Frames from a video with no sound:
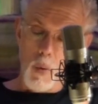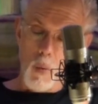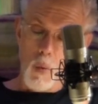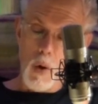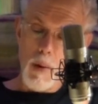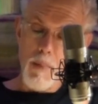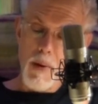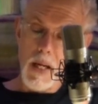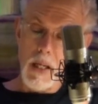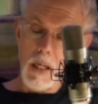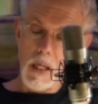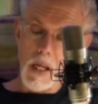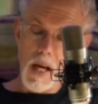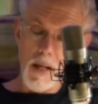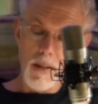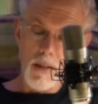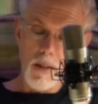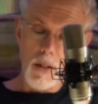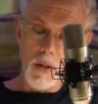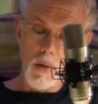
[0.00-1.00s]
We made
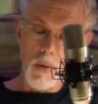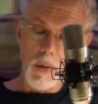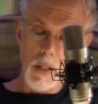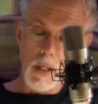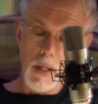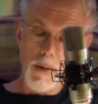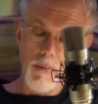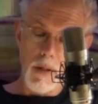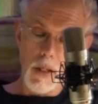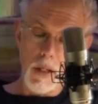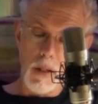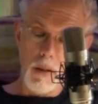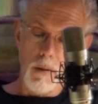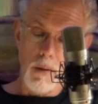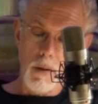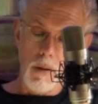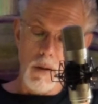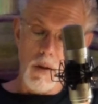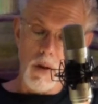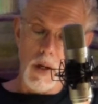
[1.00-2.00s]
Alassio in the evening,
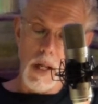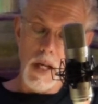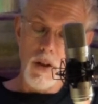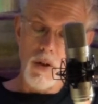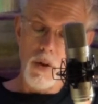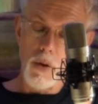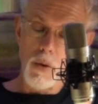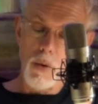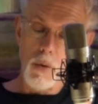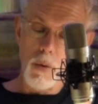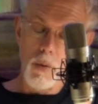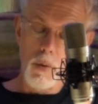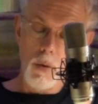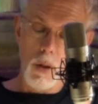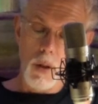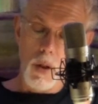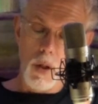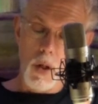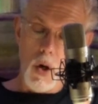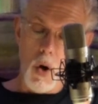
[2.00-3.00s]
lay to,
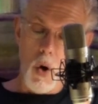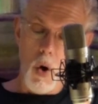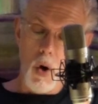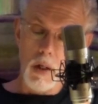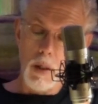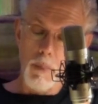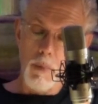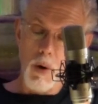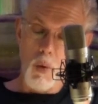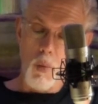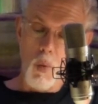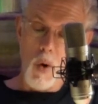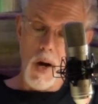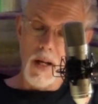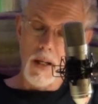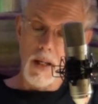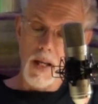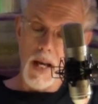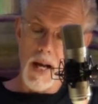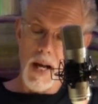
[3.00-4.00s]
hauled up our
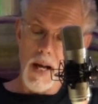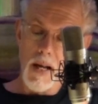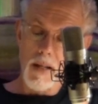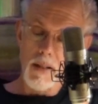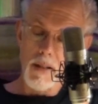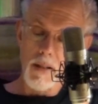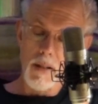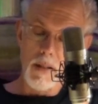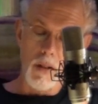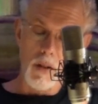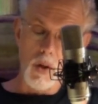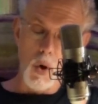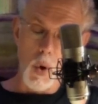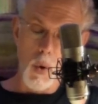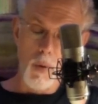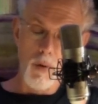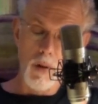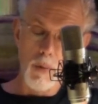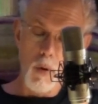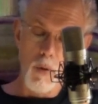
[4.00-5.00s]
wine casks and
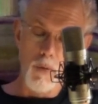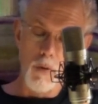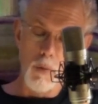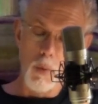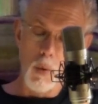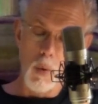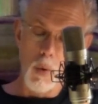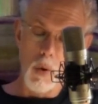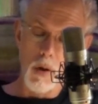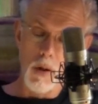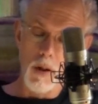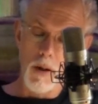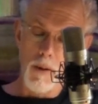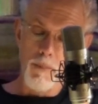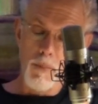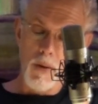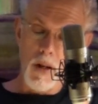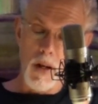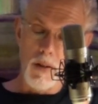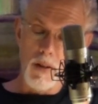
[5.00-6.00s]
hove them overboard,
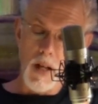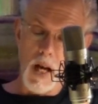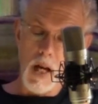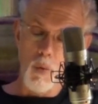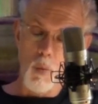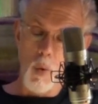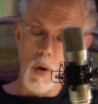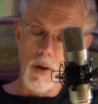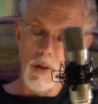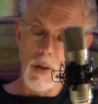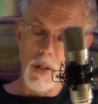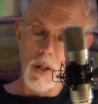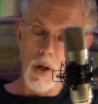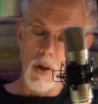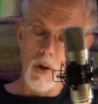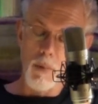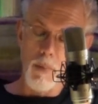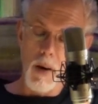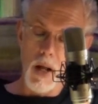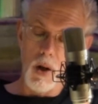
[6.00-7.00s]
tied one to the
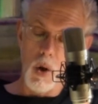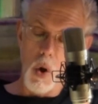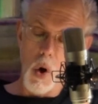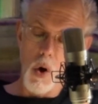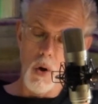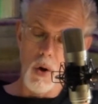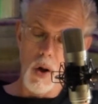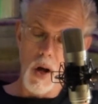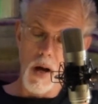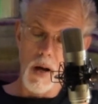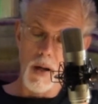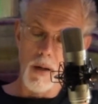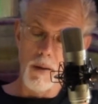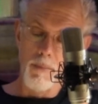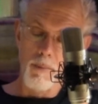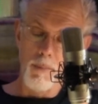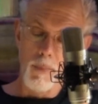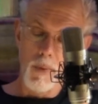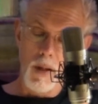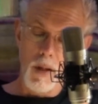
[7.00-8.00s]
other by a long line.
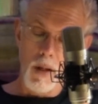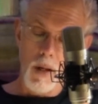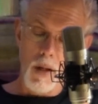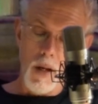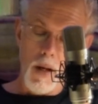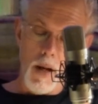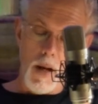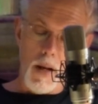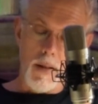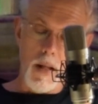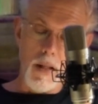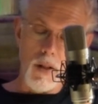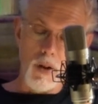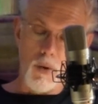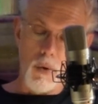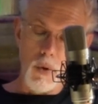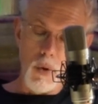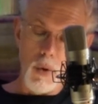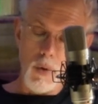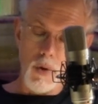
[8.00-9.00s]
Then the
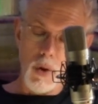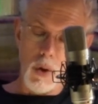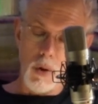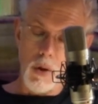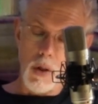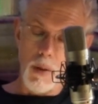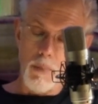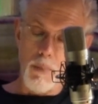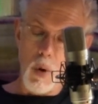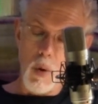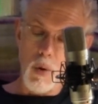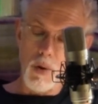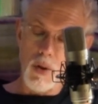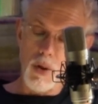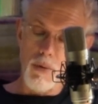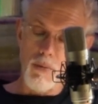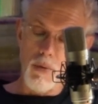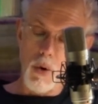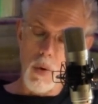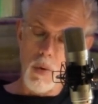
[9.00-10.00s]
crew took to the
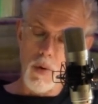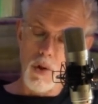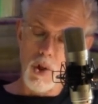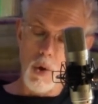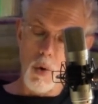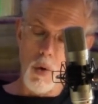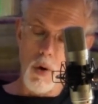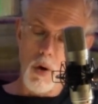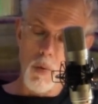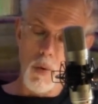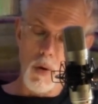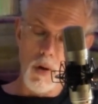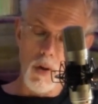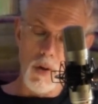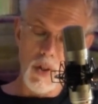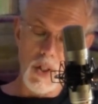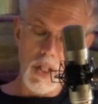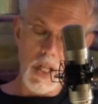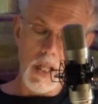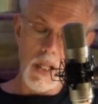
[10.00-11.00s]
boats and rowed
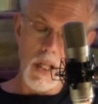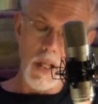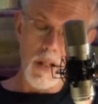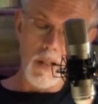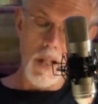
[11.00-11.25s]
shoreward, singing